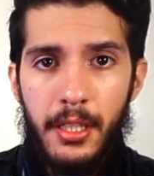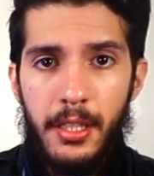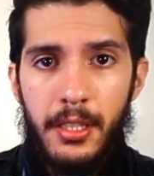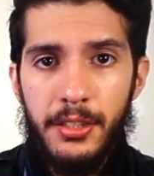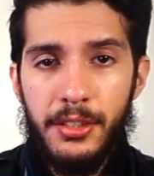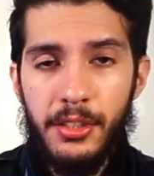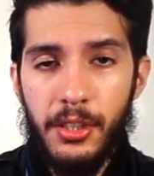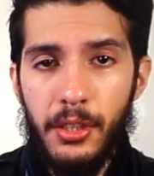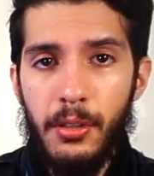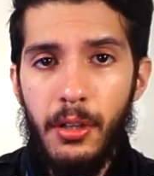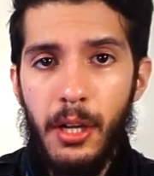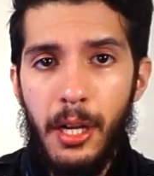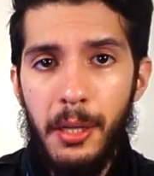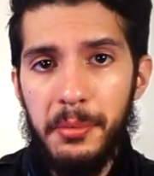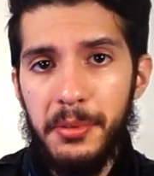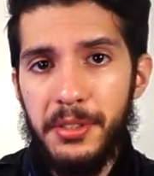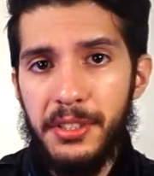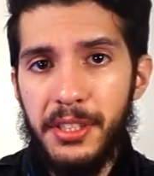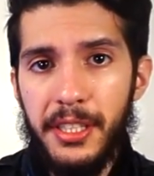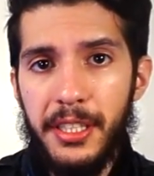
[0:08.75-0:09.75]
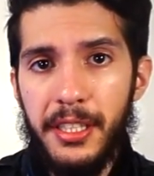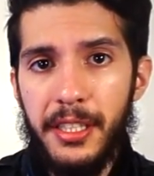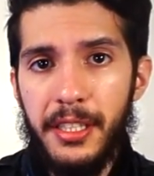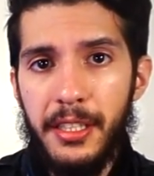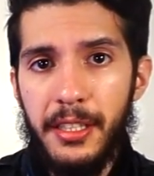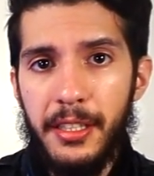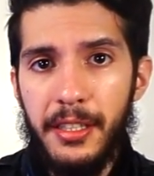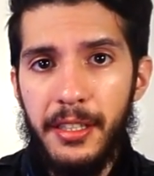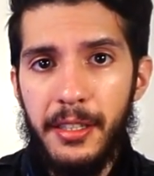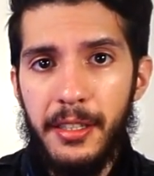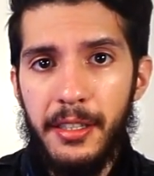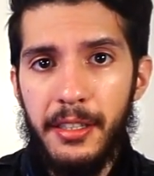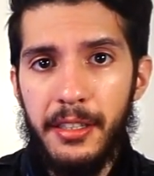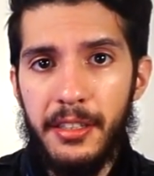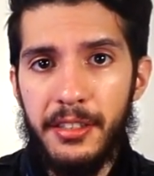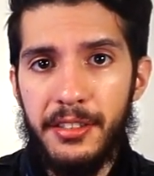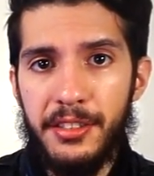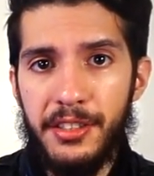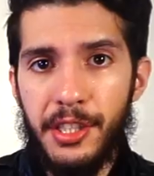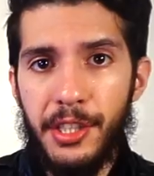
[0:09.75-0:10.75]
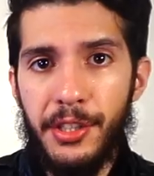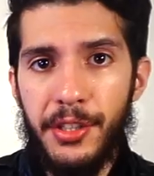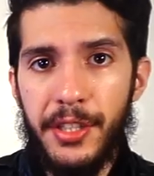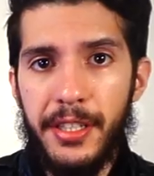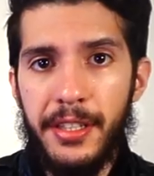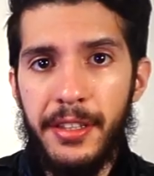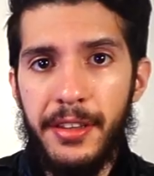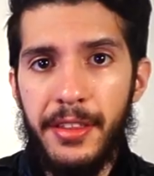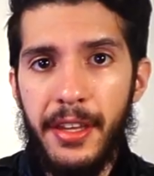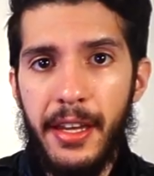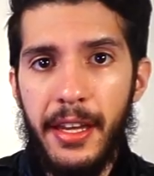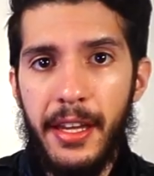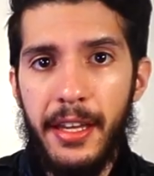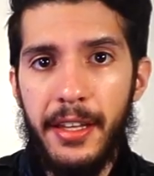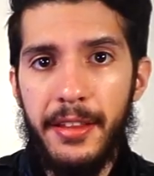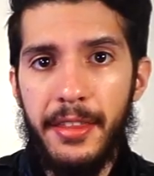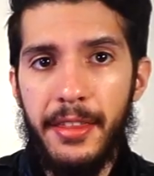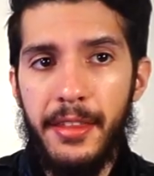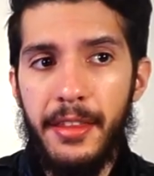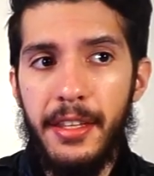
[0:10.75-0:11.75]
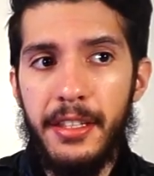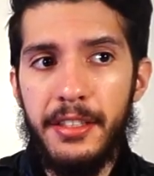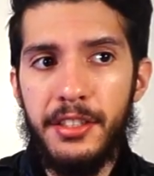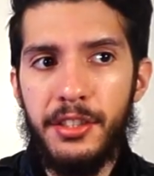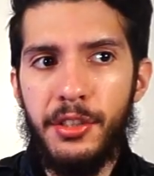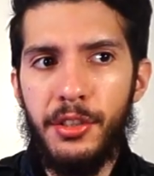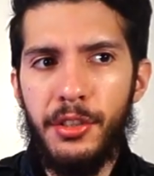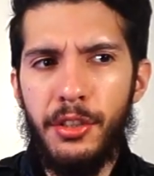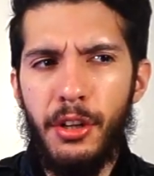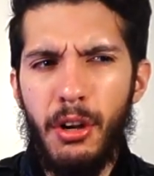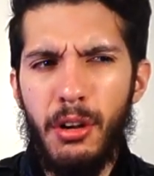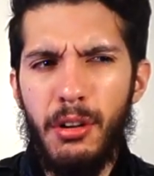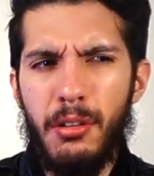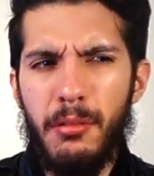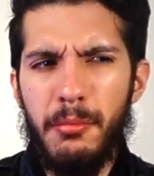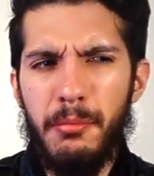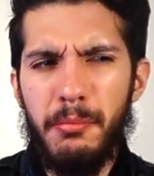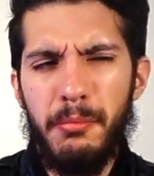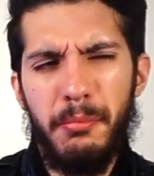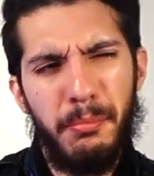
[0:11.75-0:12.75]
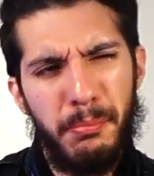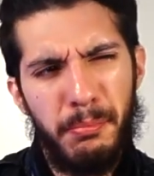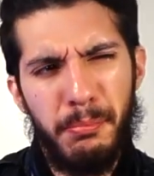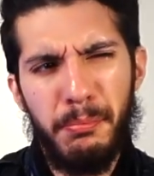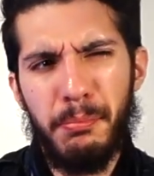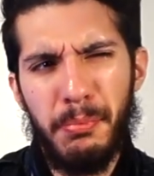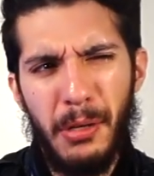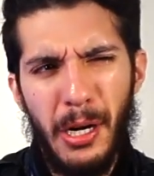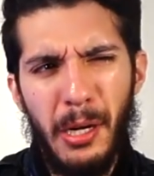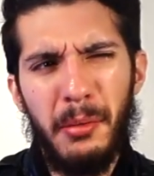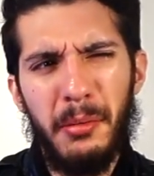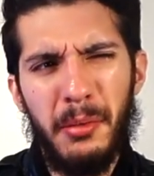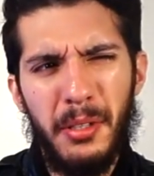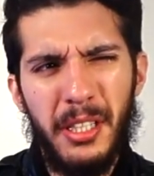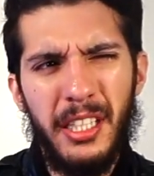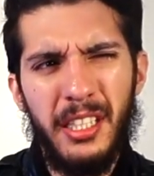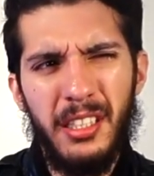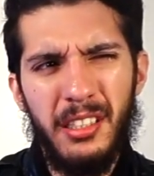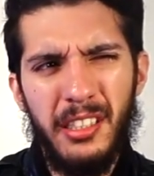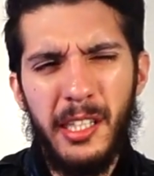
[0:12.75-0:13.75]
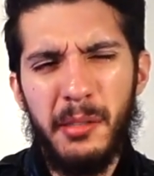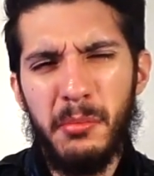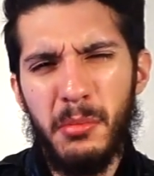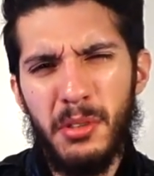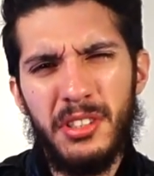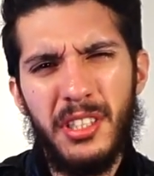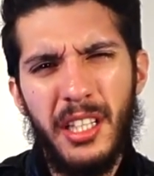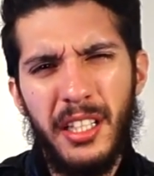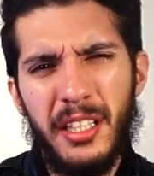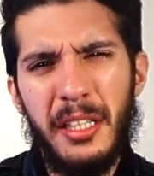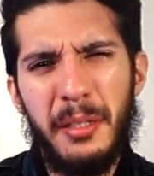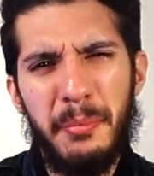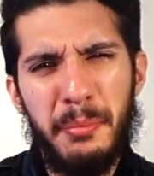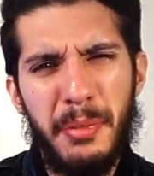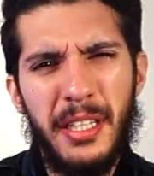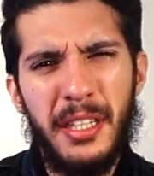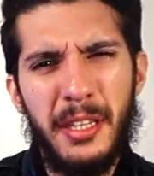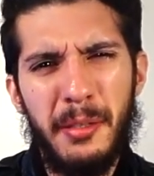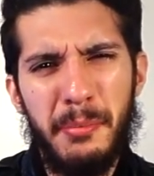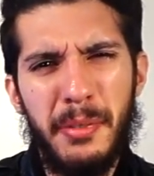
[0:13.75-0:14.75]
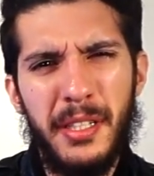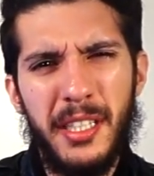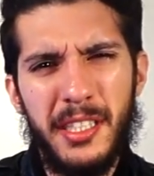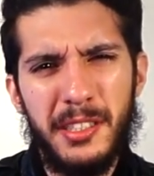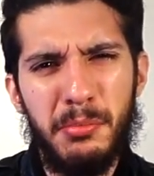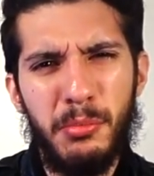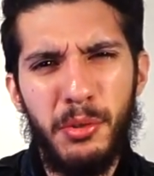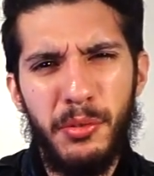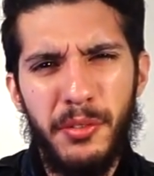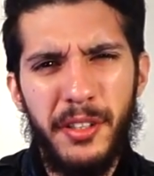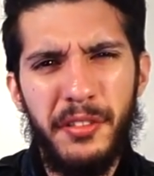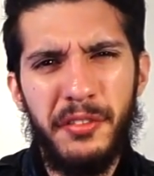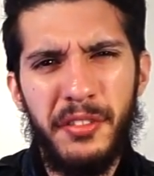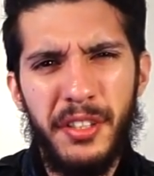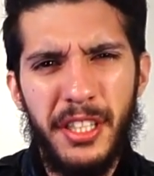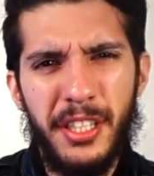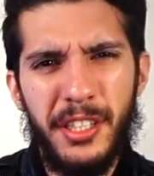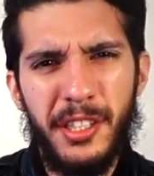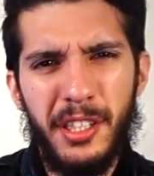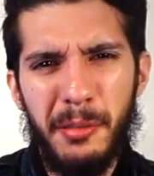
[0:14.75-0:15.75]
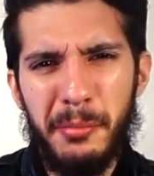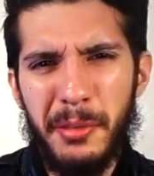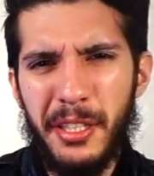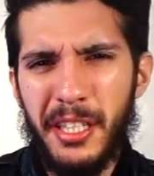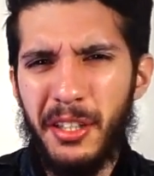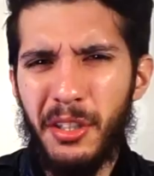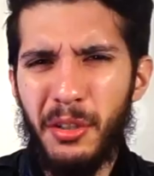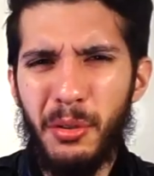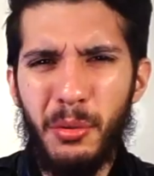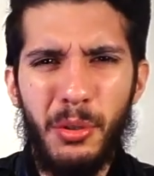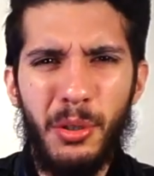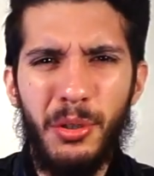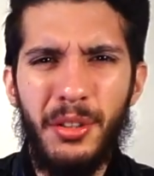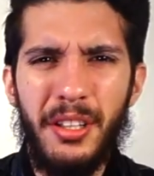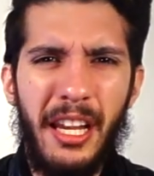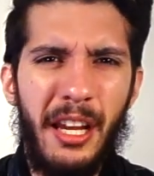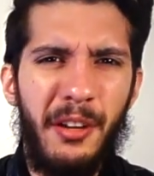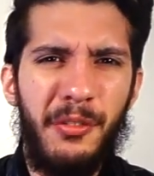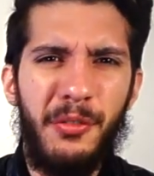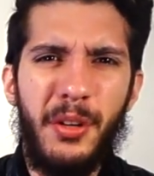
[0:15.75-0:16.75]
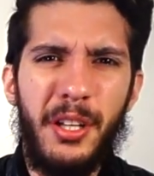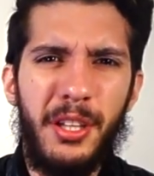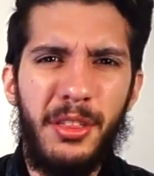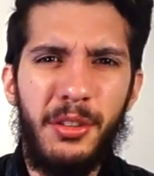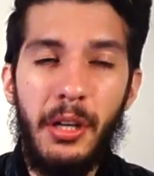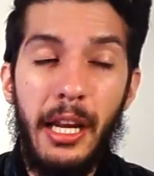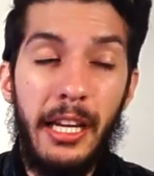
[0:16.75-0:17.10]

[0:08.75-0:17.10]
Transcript: So, obviously, considering that this could probably and most likely be the biggest movie of the year, I mean, I know we're only halfway through.